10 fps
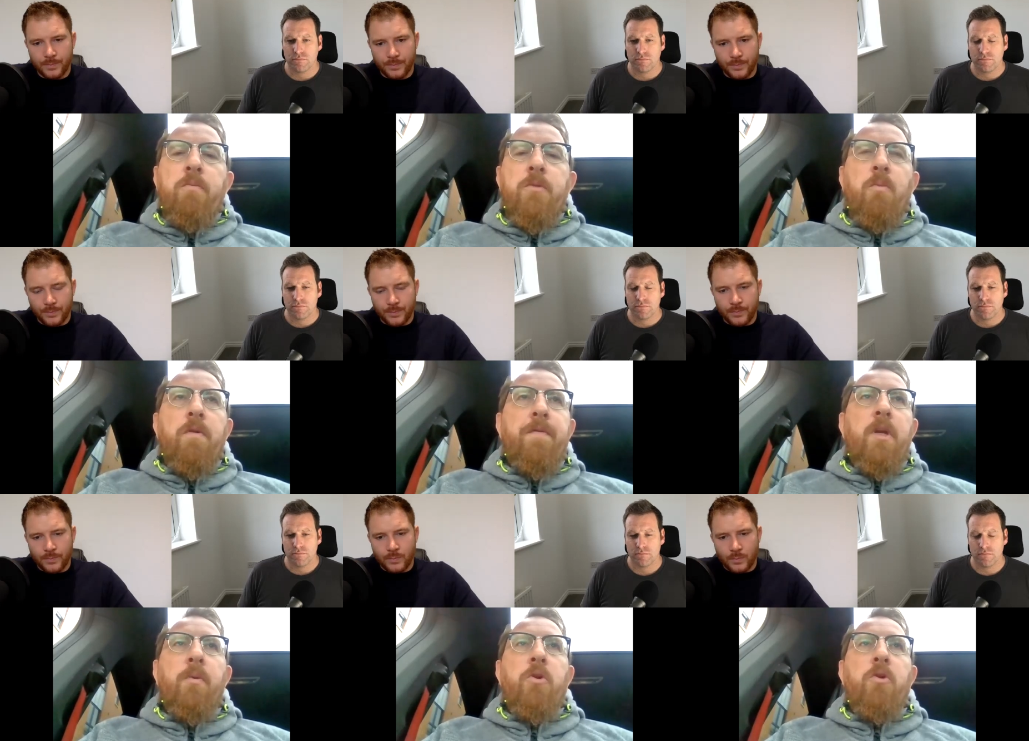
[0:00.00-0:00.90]
Speaker 1: room is more
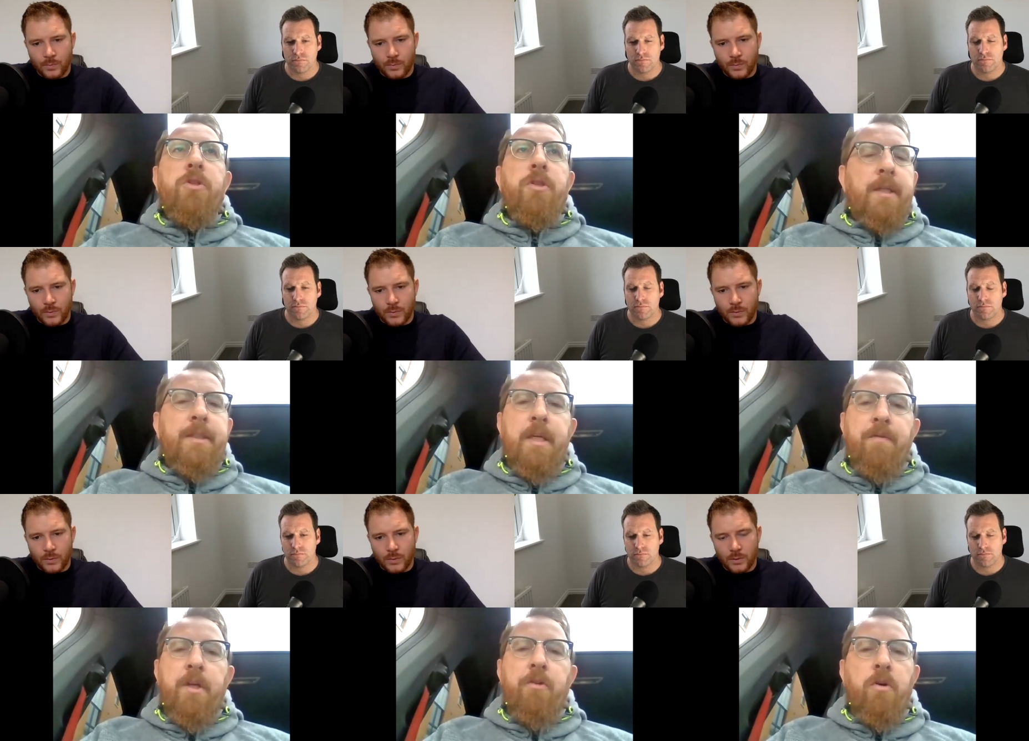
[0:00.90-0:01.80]
frequent used, or a
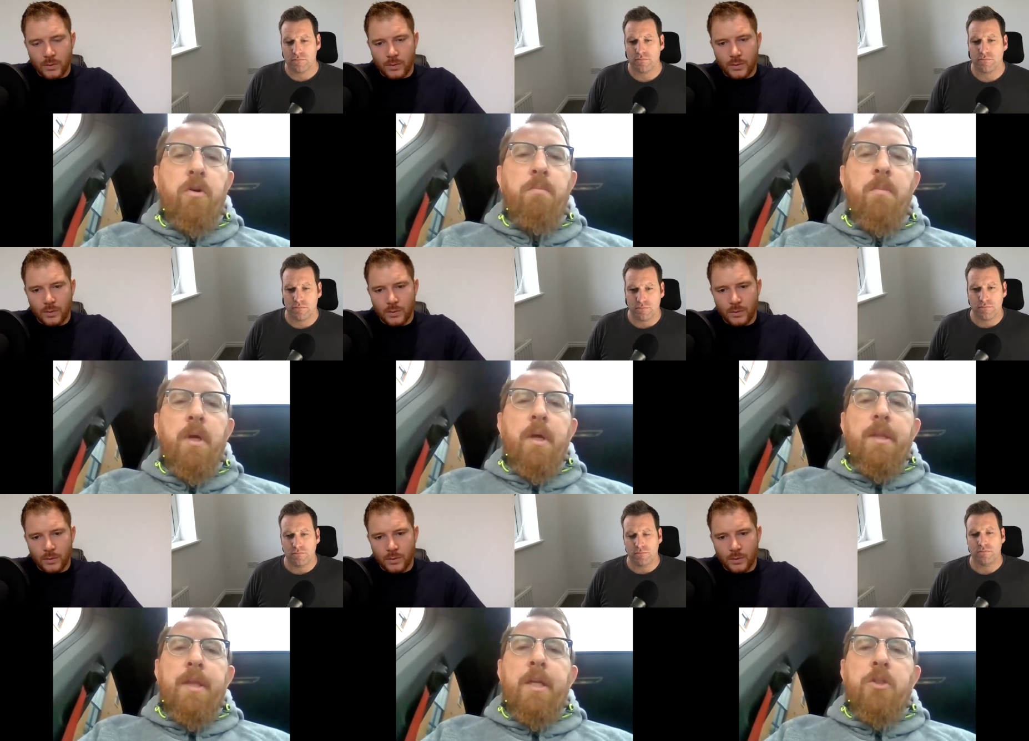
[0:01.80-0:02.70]
TV room,
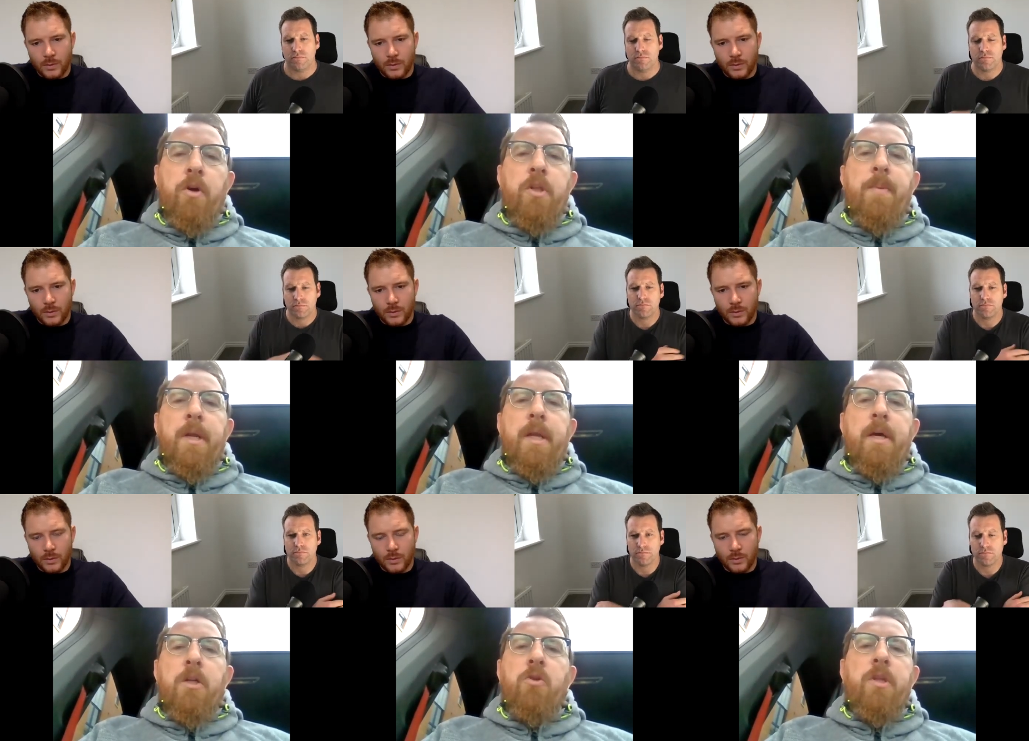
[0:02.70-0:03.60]
then it's got to be in there.
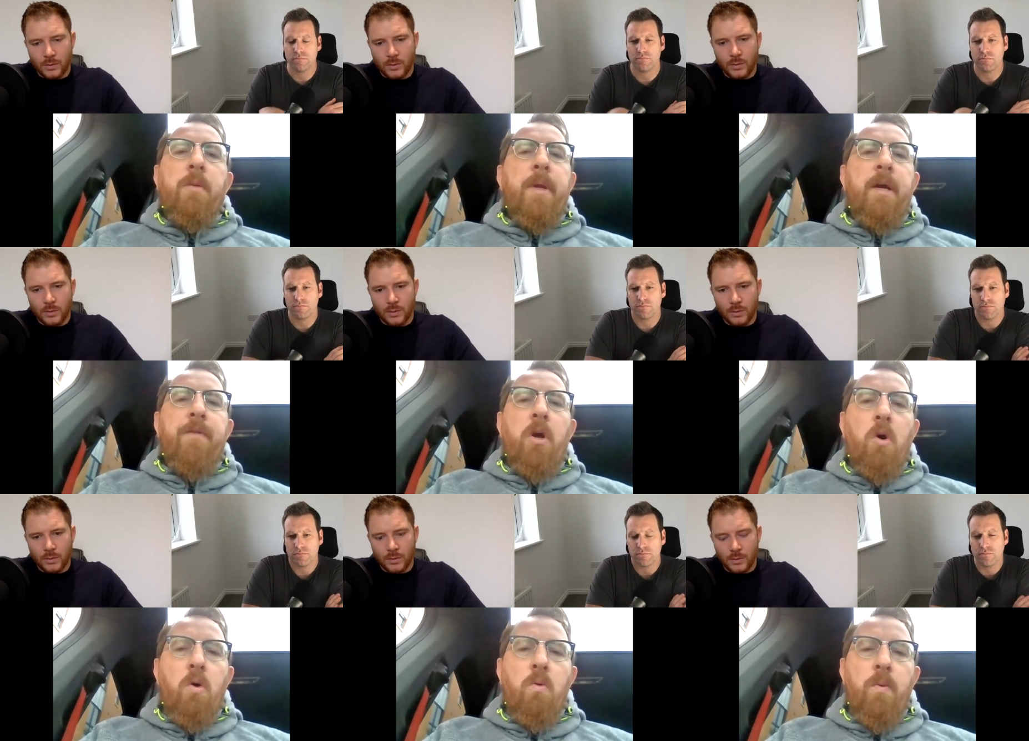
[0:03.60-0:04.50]
It's got to be in every
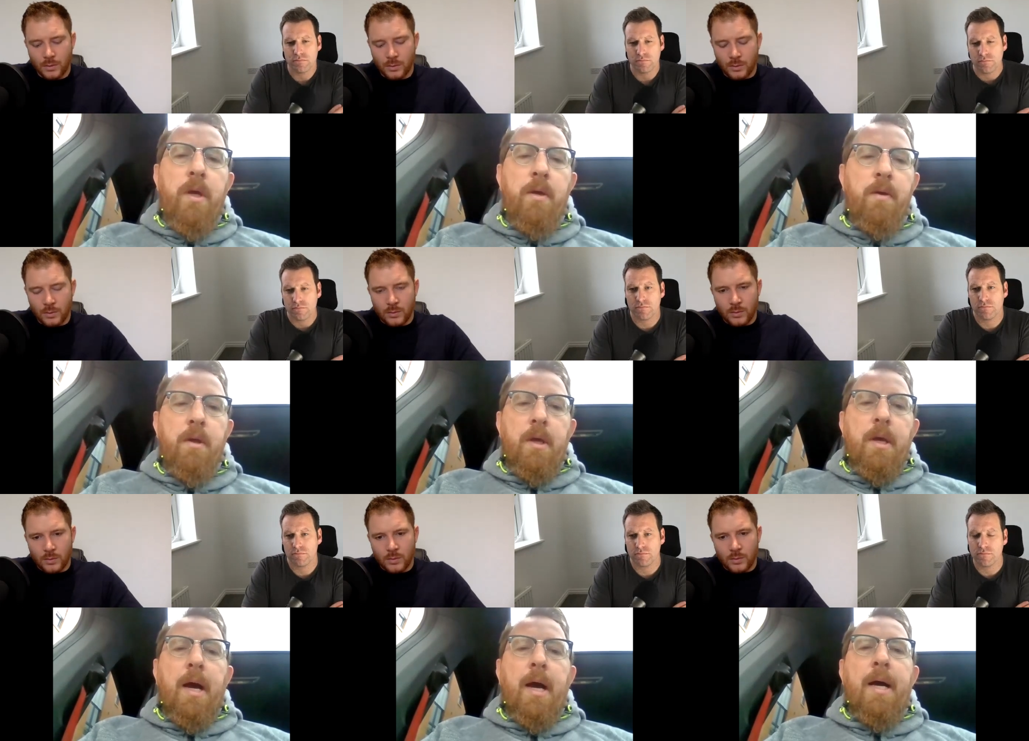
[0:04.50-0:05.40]
hallway
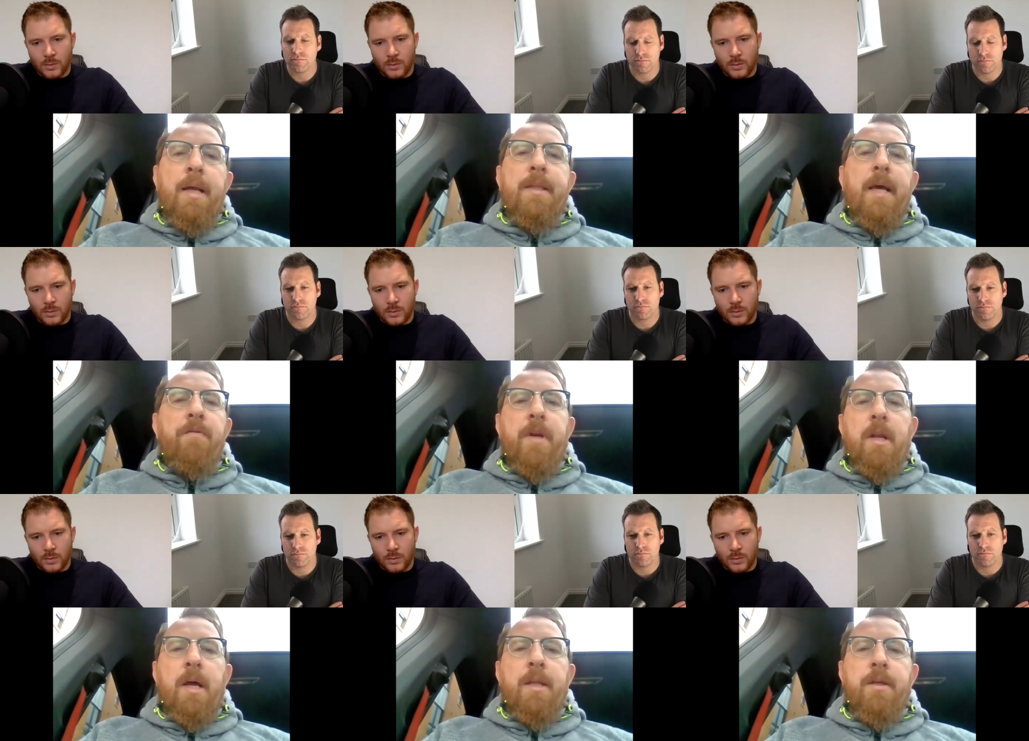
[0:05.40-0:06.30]
and every
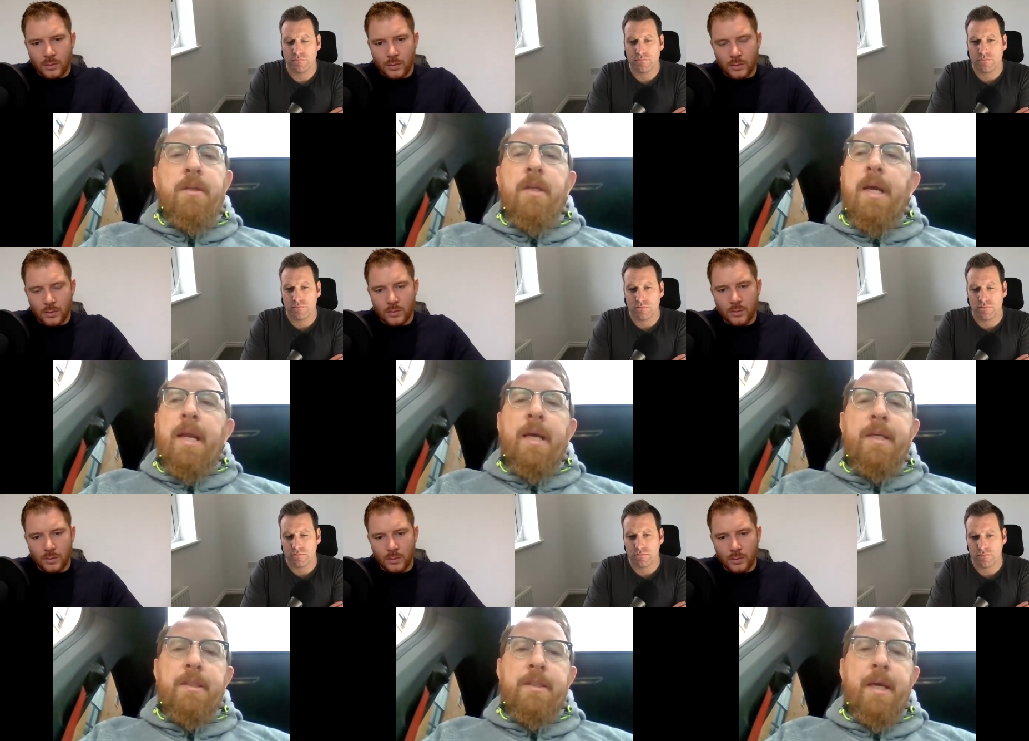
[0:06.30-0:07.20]
landing, and then a
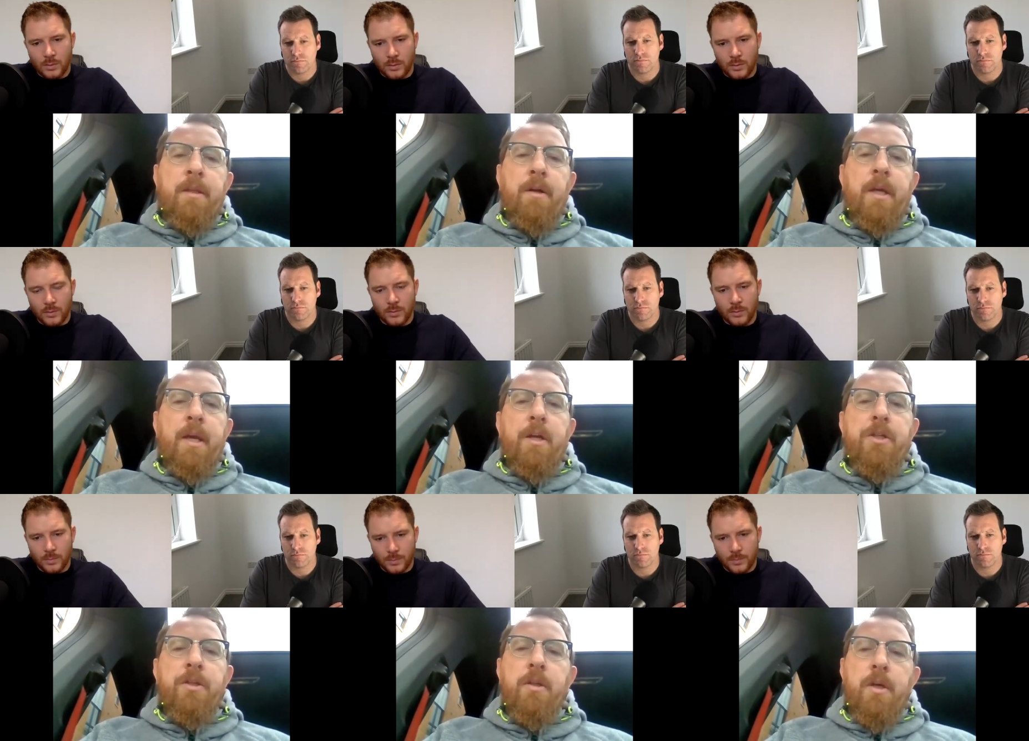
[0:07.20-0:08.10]
heat detector in the
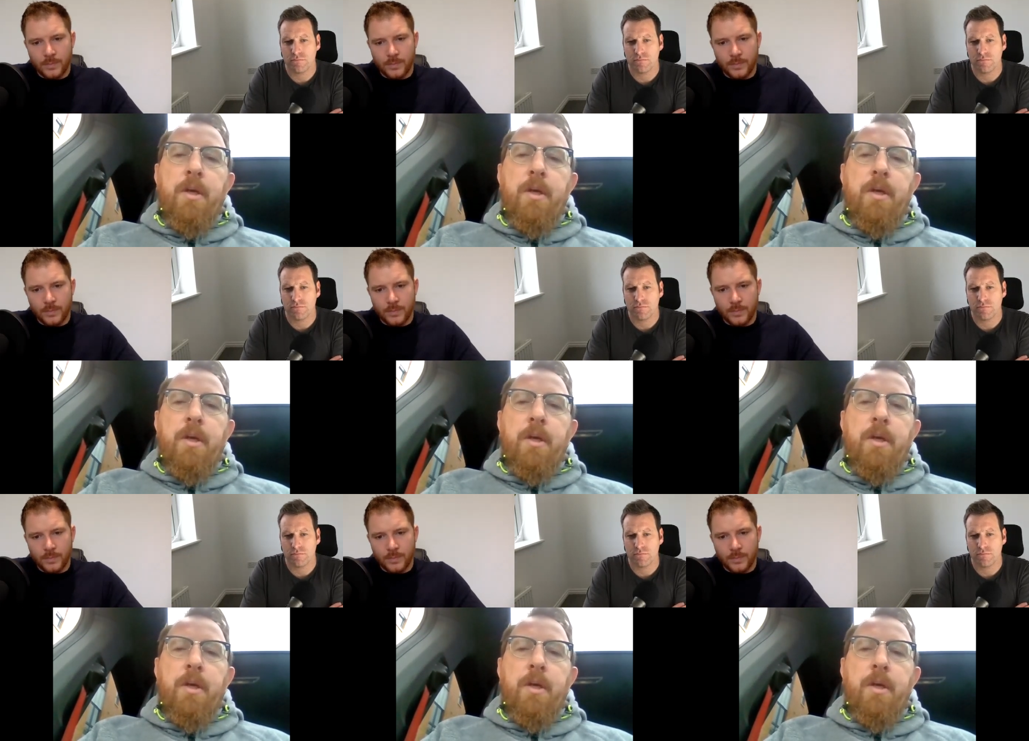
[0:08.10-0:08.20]
kitchen.